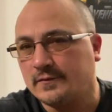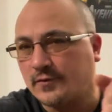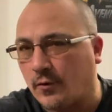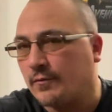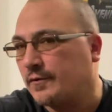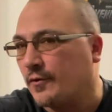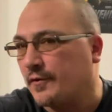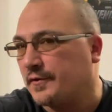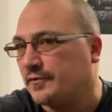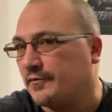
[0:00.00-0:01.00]
Don't go to
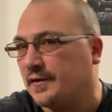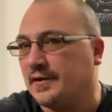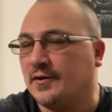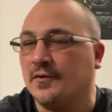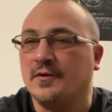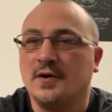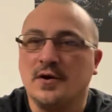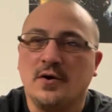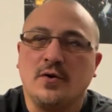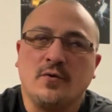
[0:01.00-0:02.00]
this video
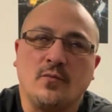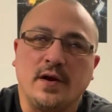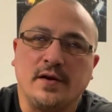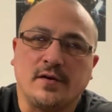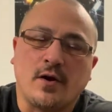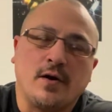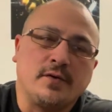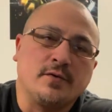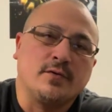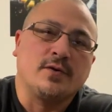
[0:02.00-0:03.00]
when you call
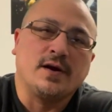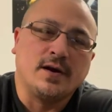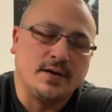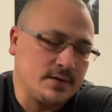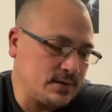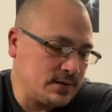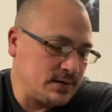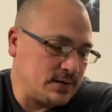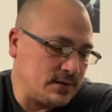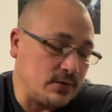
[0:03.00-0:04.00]
your uh,
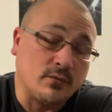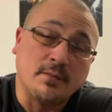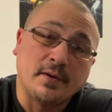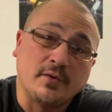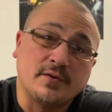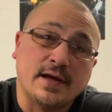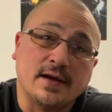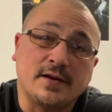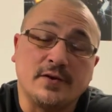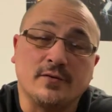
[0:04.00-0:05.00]
your repair
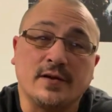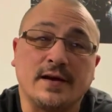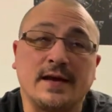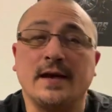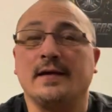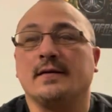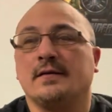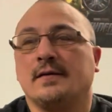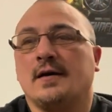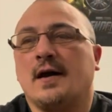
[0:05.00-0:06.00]
tech and you're like, hey,
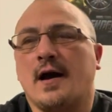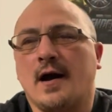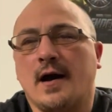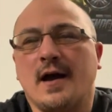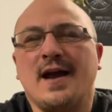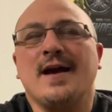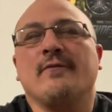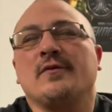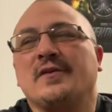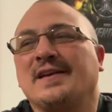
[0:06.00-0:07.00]
uh,
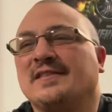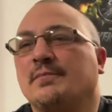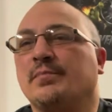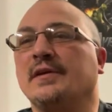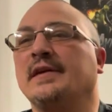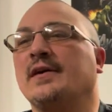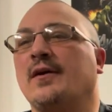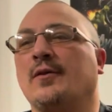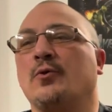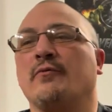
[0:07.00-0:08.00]
everything is bleeding
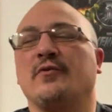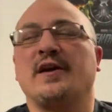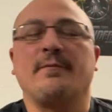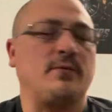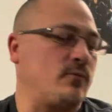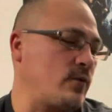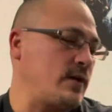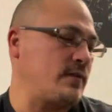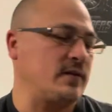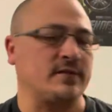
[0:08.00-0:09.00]
all over and I've been
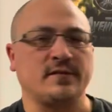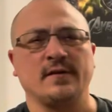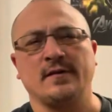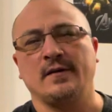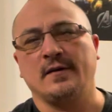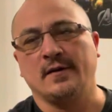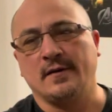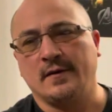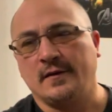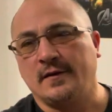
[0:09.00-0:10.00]
running this
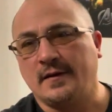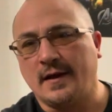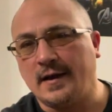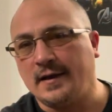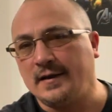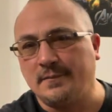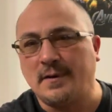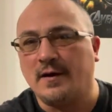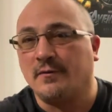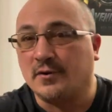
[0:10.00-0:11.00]
80
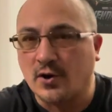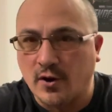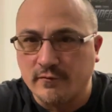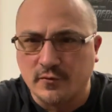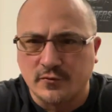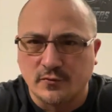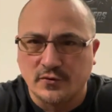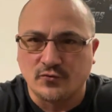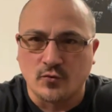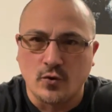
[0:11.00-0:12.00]
pound cover through the
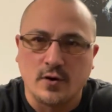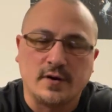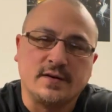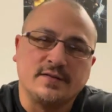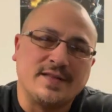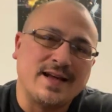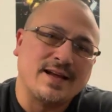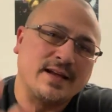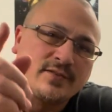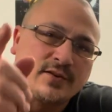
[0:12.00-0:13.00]
drawer because that
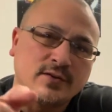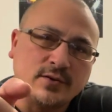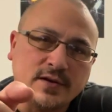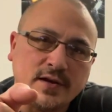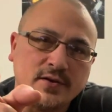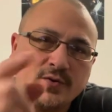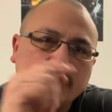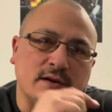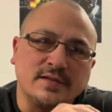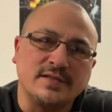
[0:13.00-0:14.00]
guy's going to look at you
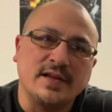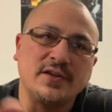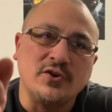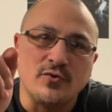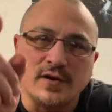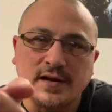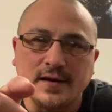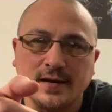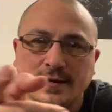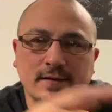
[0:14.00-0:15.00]
and say, you're an
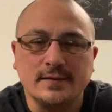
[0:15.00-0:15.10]
idiot.